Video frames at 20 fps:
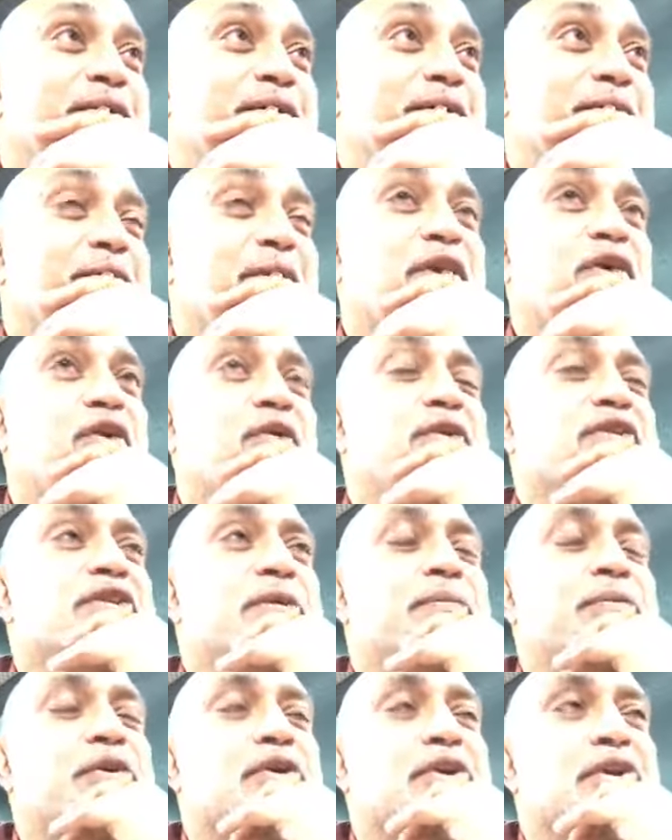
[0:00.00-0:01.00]
But they always
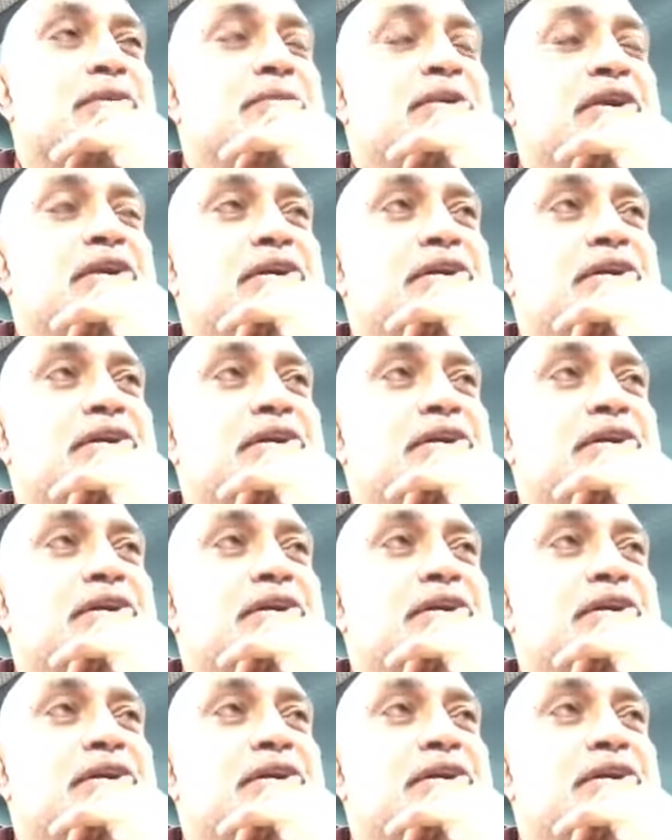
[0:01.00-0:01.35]
supported me.